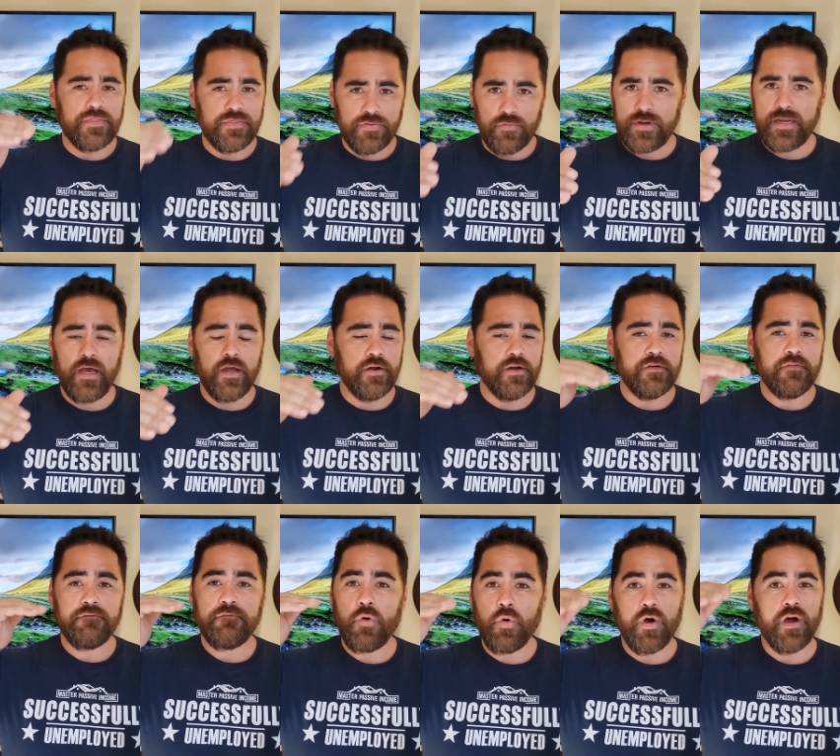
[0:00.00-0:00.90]
300,
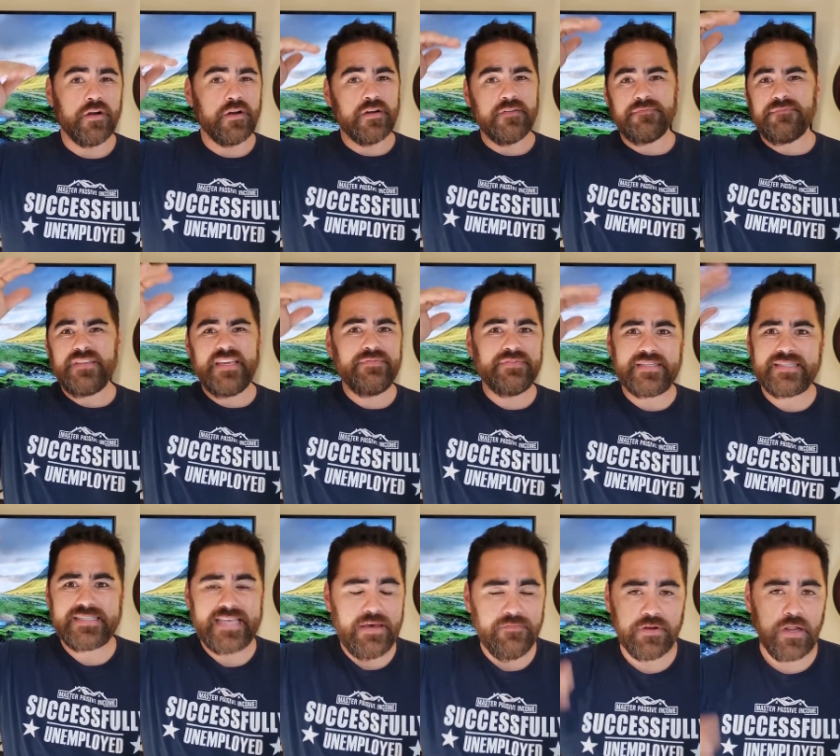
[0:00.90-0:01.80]
400, even
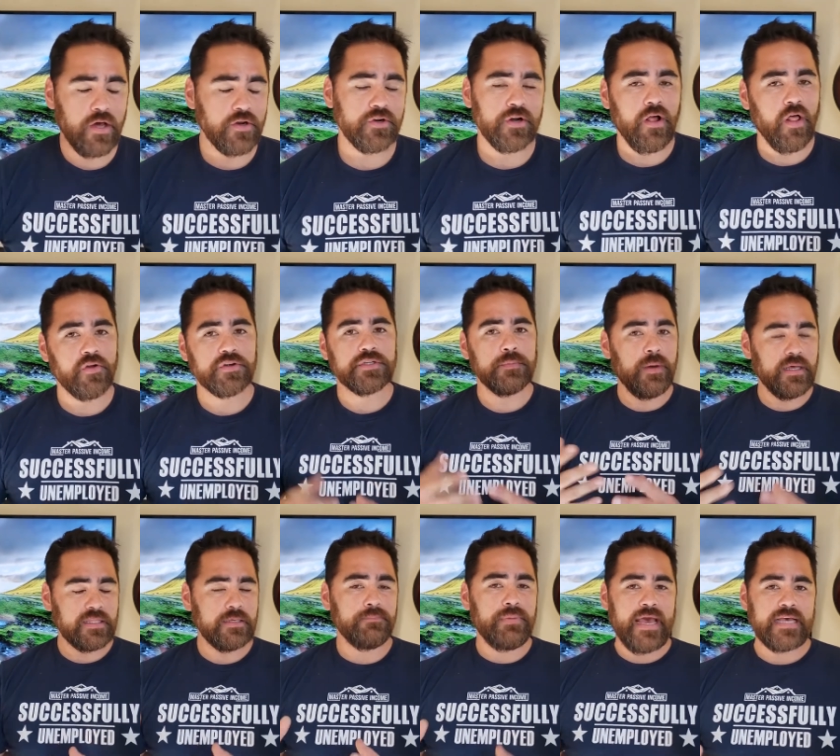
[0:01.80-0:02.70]
$700 a month
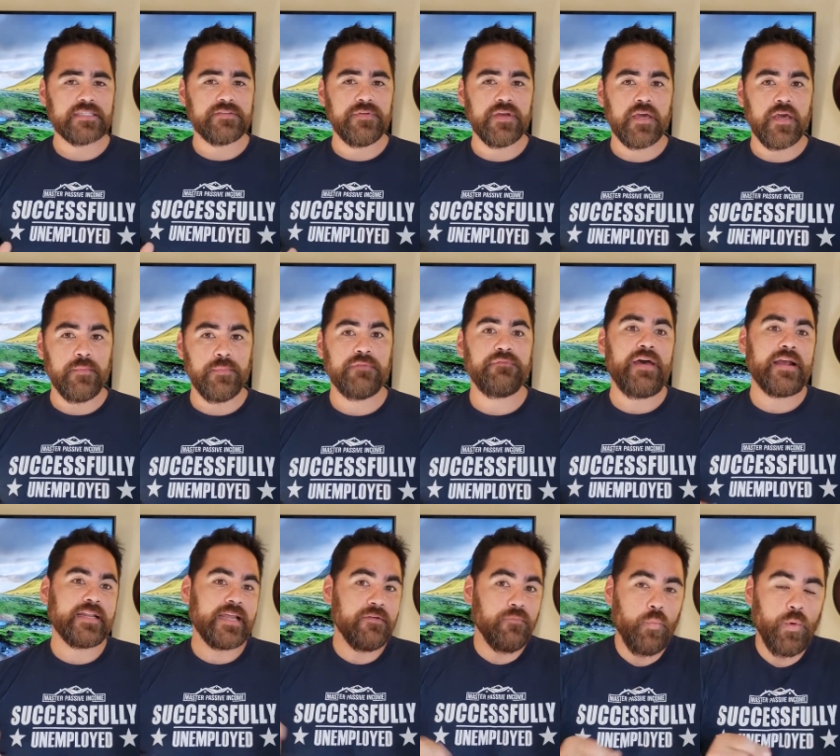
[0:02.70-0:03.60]
in passive income. In fact,
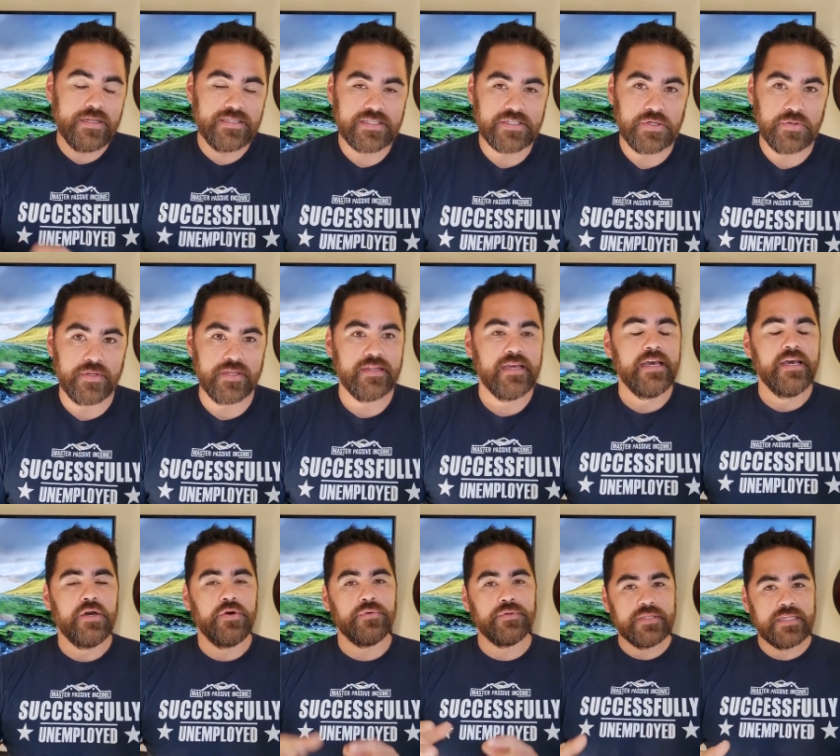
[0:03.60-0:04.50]
I have one student
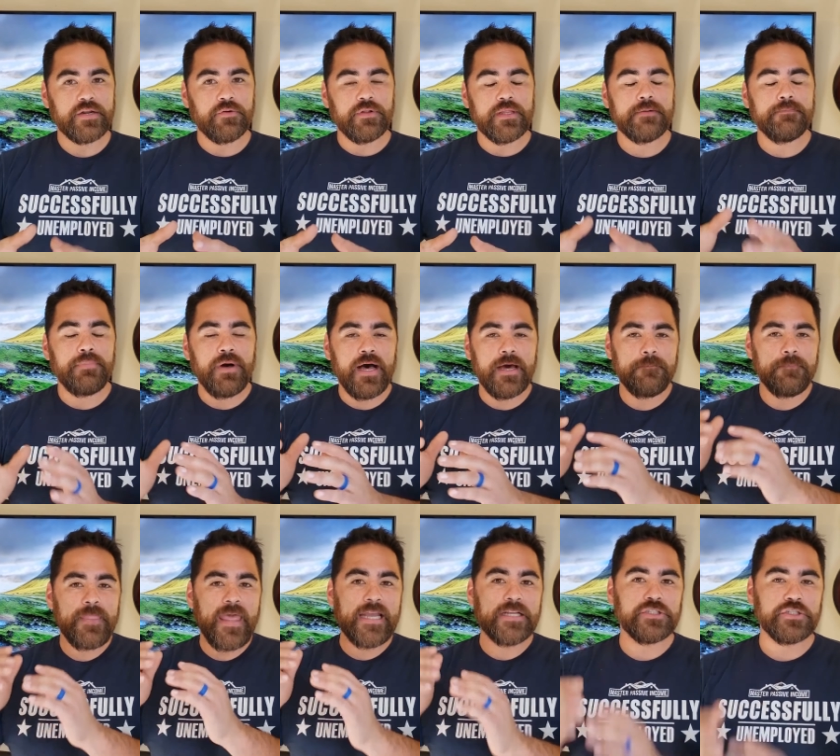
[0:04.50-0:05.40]
who literally bought
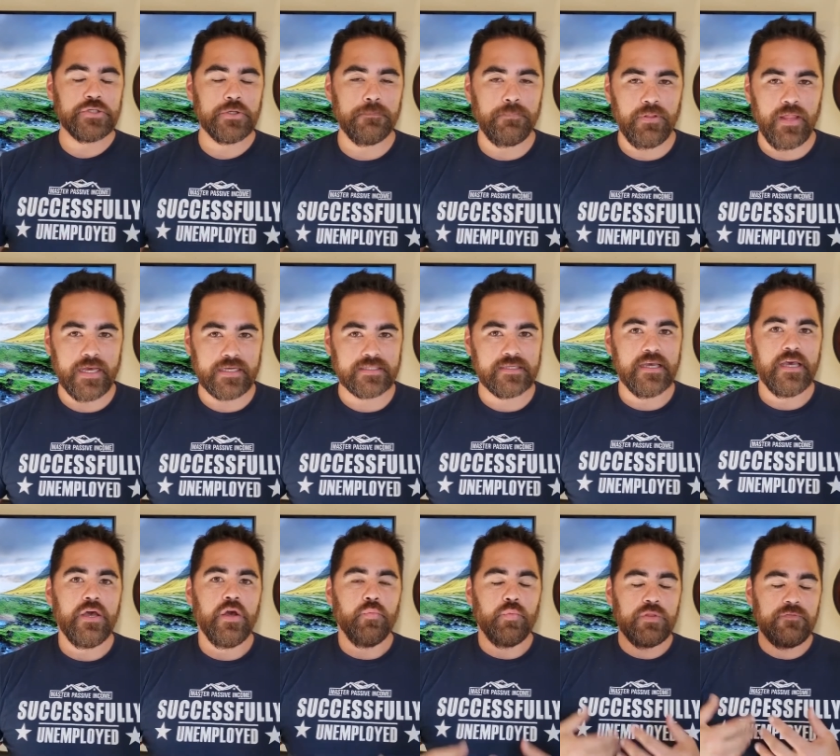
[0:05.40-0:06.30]
a duplex
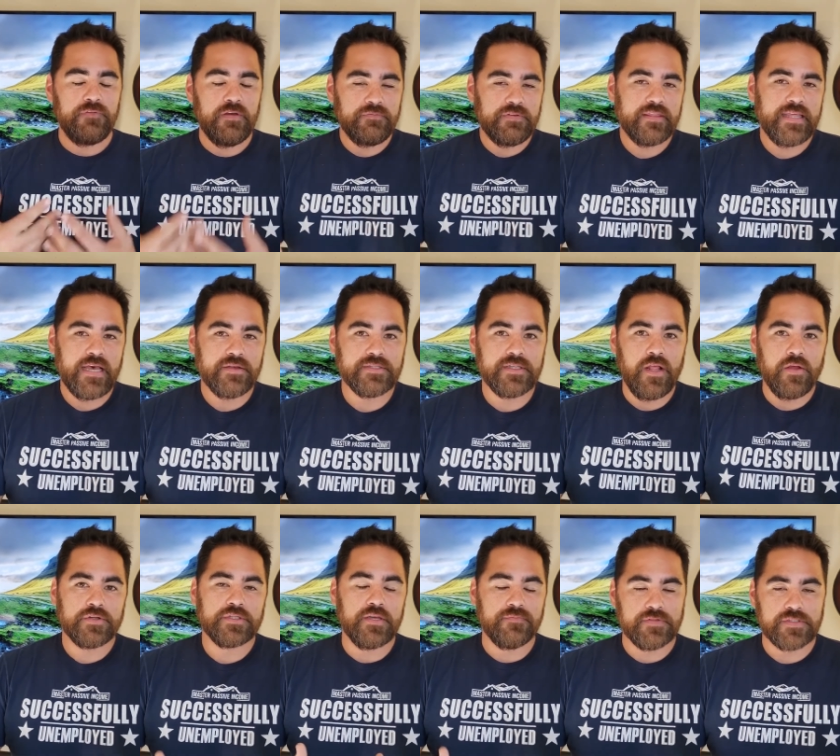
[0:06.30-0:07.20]
with
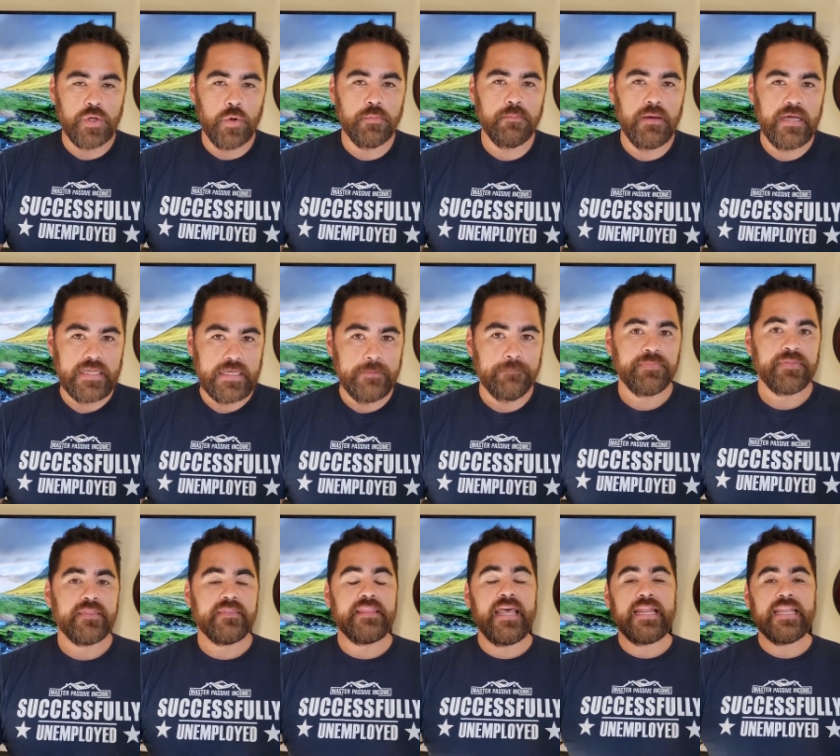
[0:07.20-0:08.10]
$50,000 of his own money.
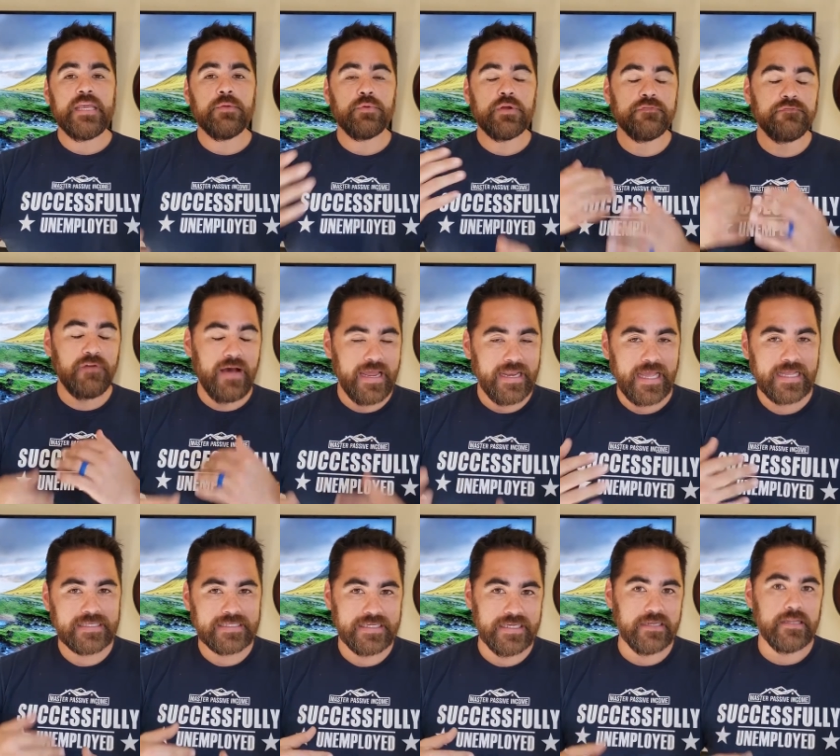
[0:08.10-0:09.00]
Then he
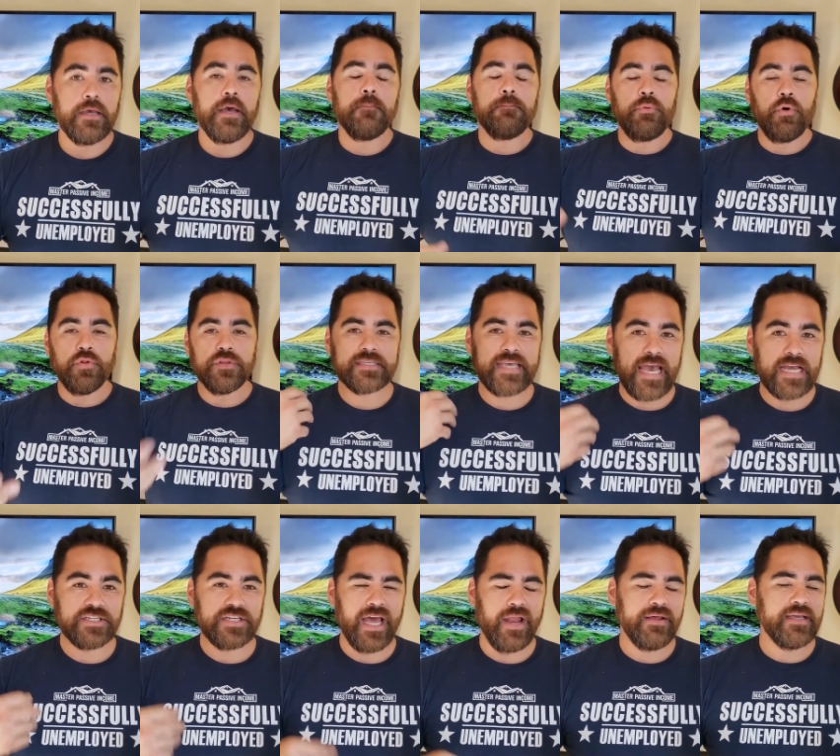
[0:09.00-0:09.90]
refinanced it, pulled his
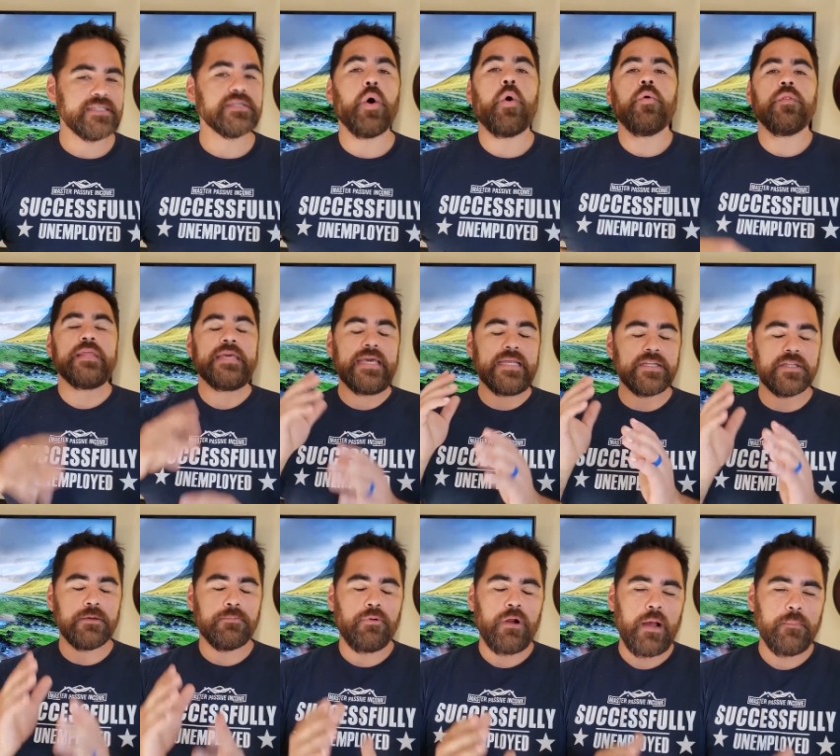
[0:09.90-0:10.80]
cash out. He's only into
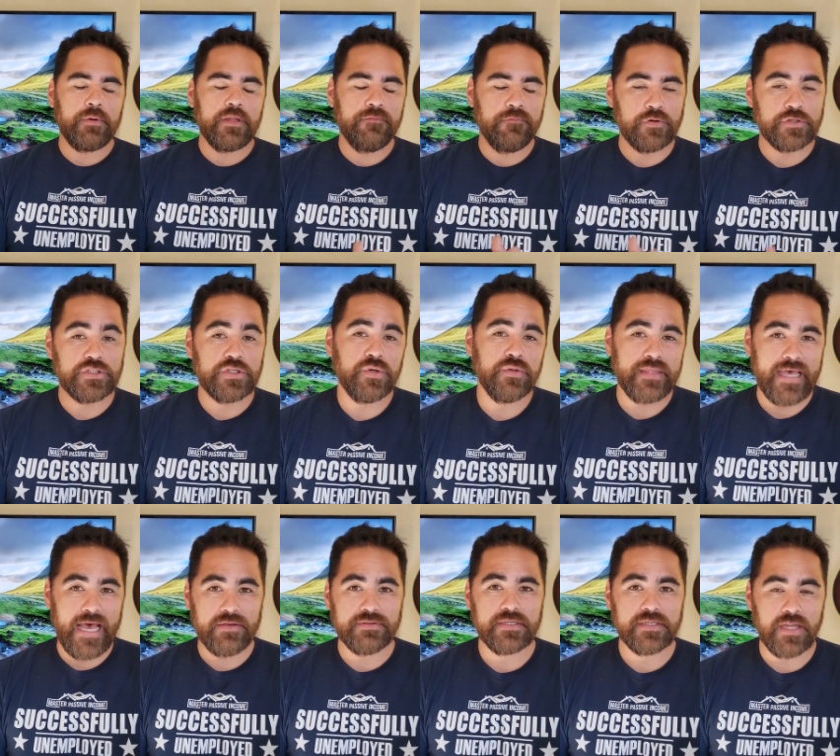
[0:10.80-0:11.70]
the property for
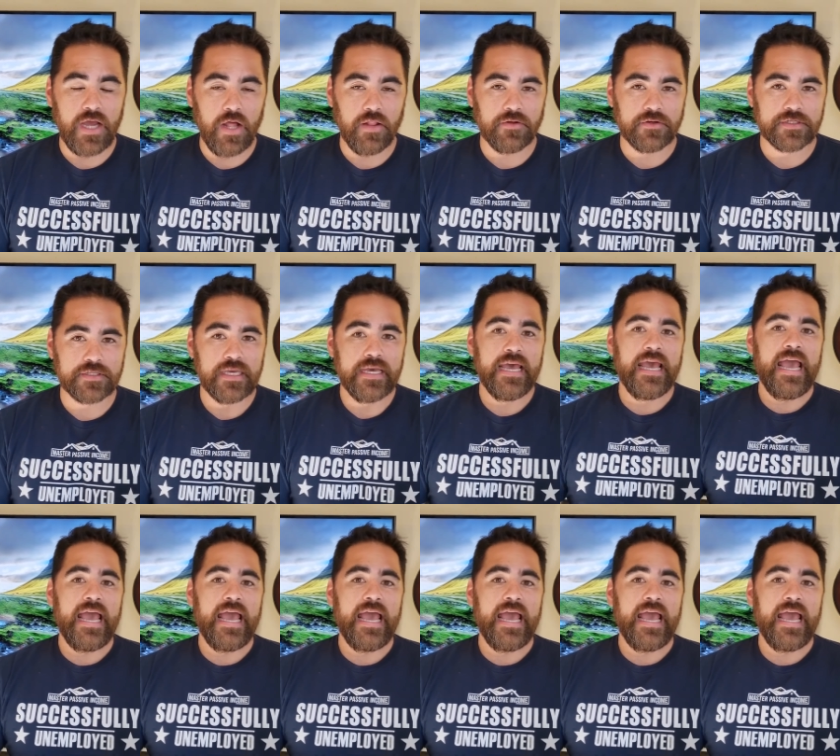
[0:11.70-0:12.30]
$2,000